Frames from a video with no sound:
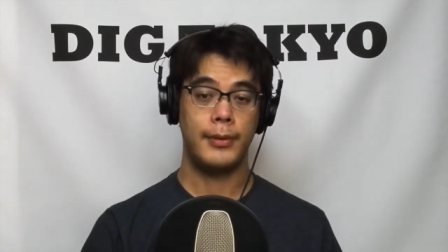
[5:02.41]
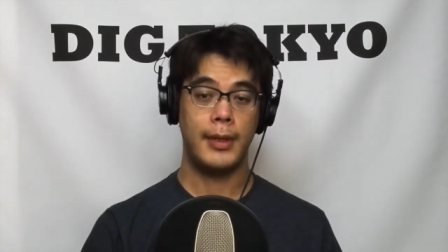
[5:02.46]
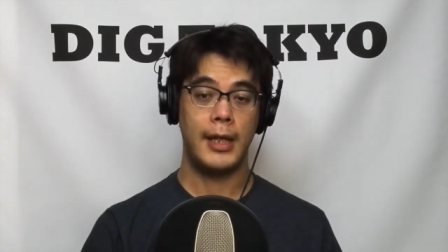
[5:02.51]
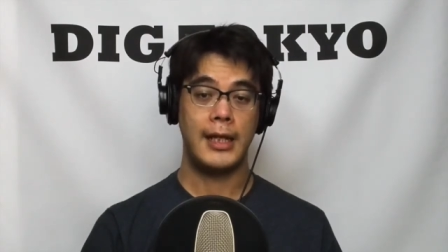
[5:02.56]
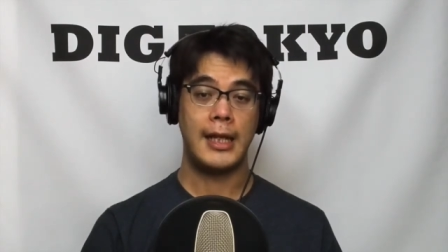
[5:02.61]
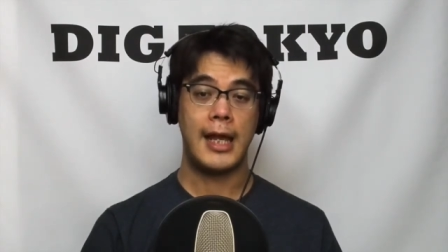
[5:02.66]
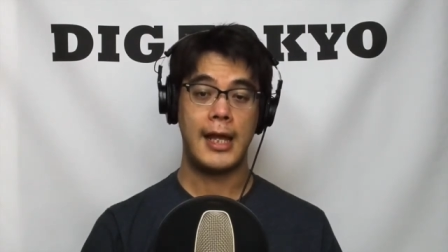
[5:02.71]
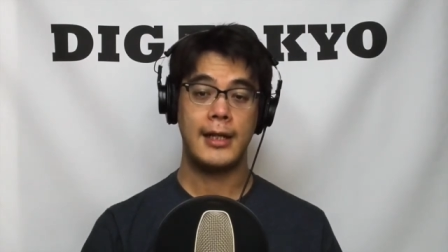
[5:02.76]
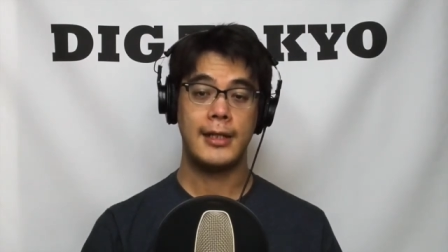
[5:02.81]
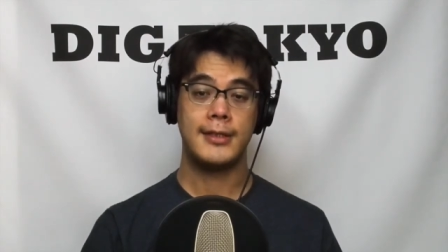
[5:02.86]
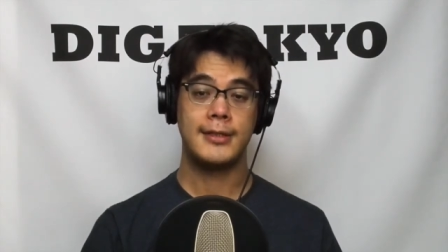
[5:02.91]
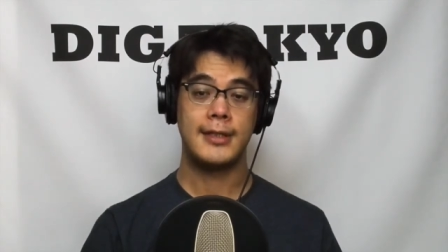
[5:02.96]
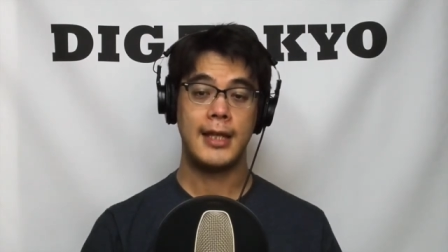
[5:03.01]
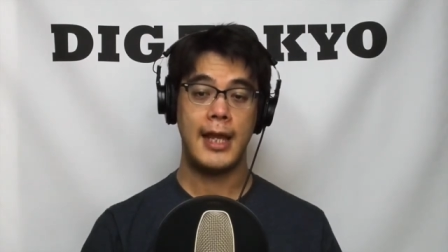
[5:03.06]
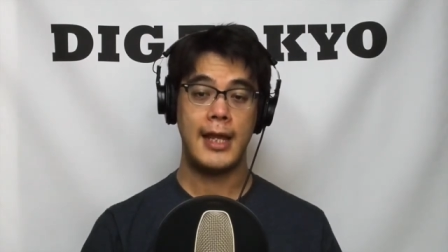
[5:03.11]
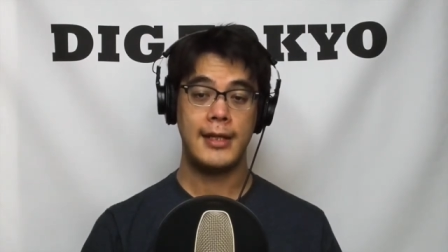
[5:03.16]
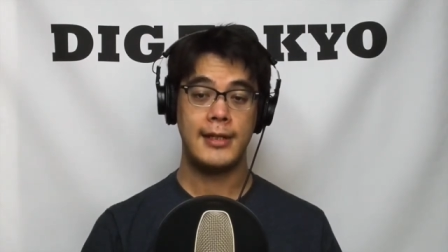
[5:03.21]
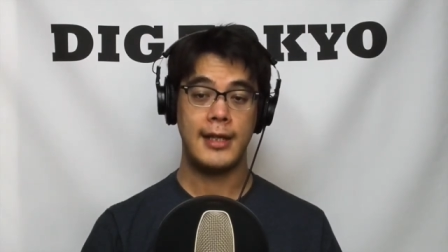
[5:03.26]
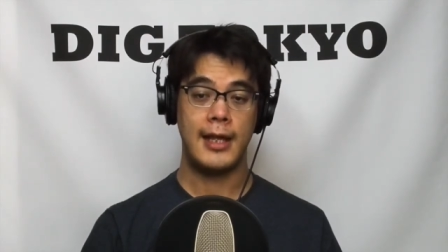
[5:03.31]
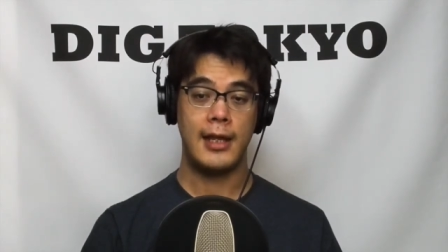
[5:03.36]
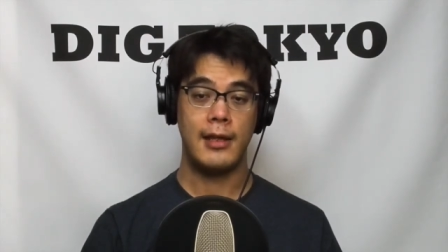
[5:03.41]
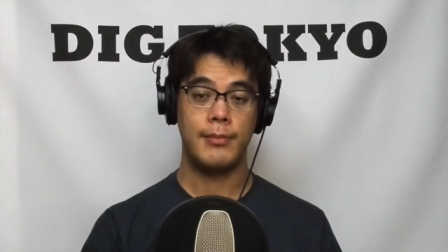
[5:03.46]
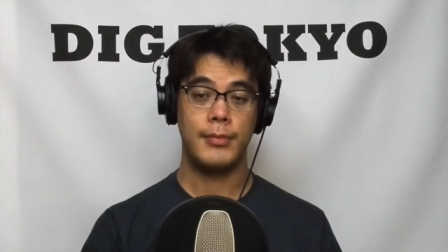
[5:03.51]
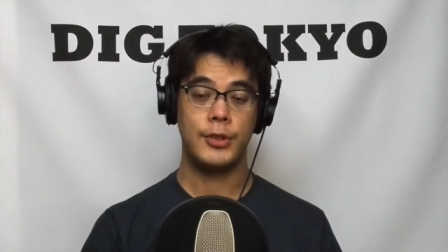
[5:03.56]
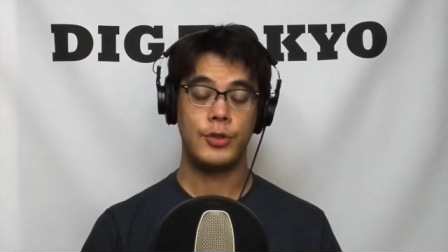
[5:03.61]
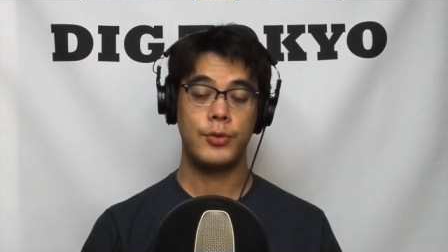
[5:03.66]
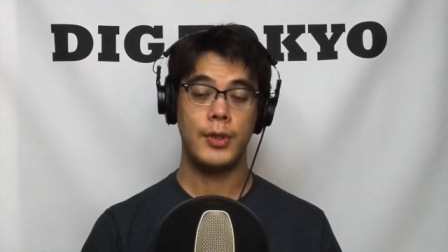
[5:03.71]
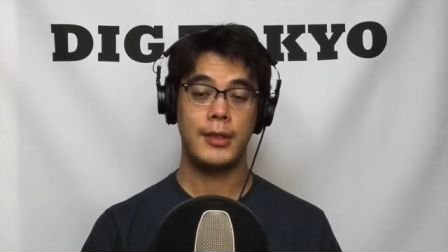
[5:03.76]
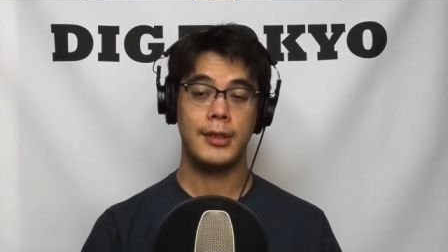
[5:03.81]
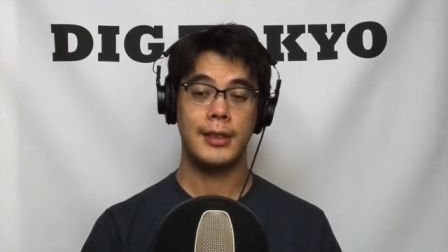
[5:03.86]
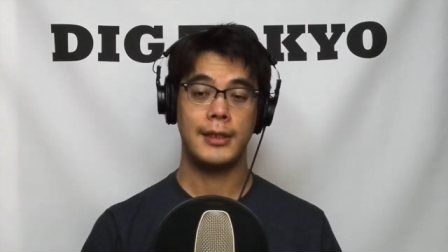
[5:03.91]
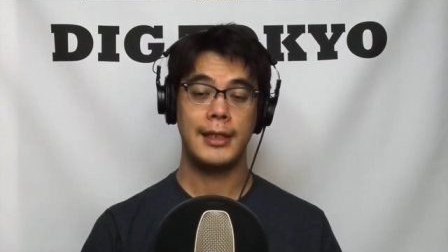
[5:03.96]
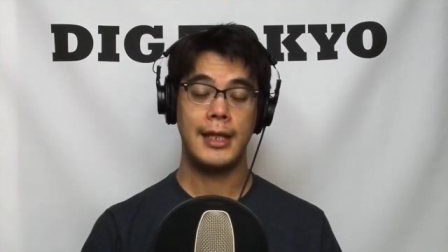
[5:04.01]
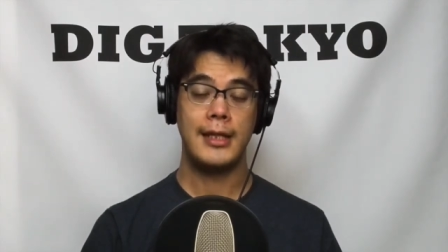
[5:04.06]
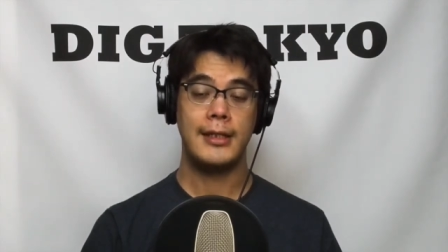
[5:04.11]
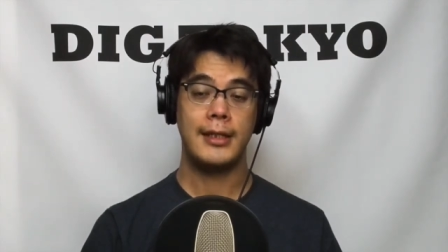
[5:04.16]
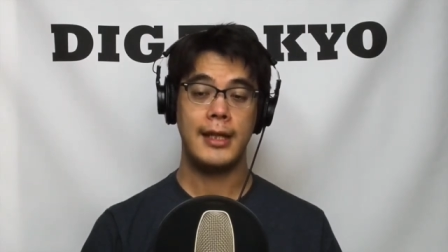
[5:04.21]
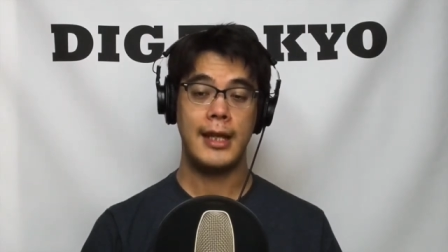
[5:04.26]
and had its heyday between the late